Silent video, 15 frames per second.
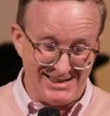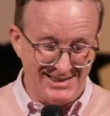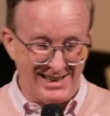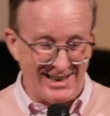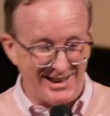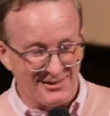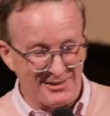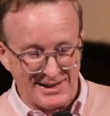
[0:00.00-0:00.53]
I
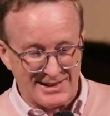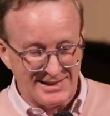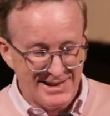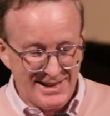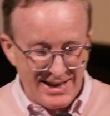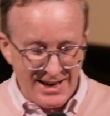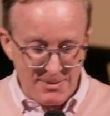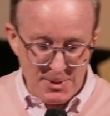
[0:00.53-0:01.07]
love it.
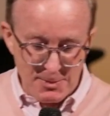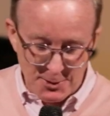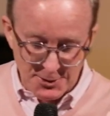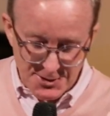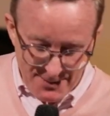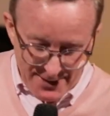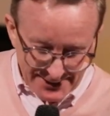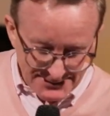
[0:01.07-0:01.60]

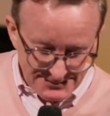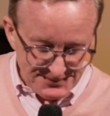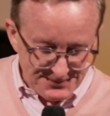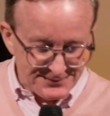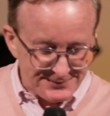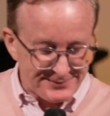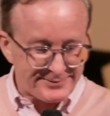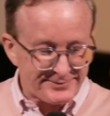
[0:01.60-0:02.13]
Hippopotami.
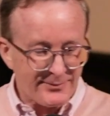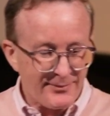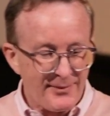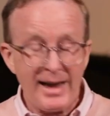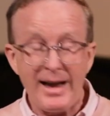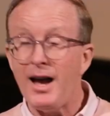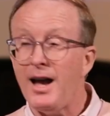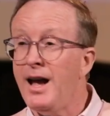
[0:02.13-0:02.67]

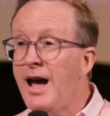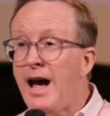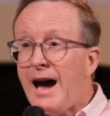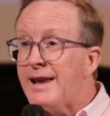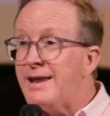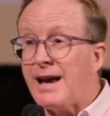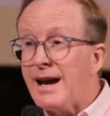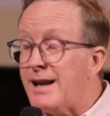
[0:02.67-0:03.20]

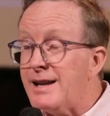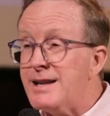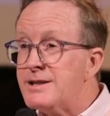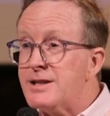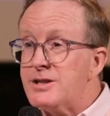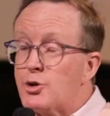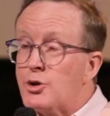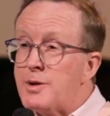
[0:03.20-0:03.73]
And, and
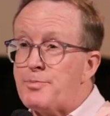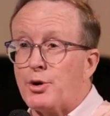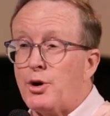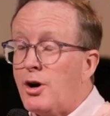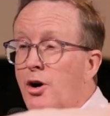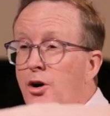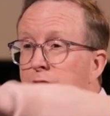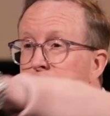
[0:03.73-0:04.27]
so they brought
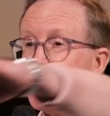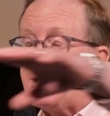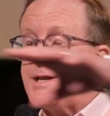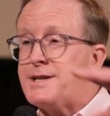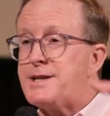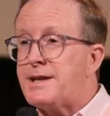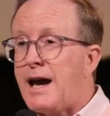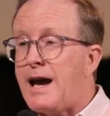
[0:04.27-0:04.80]
all
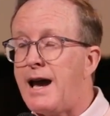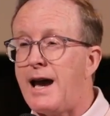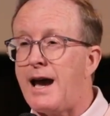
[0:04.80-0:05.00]
these uh,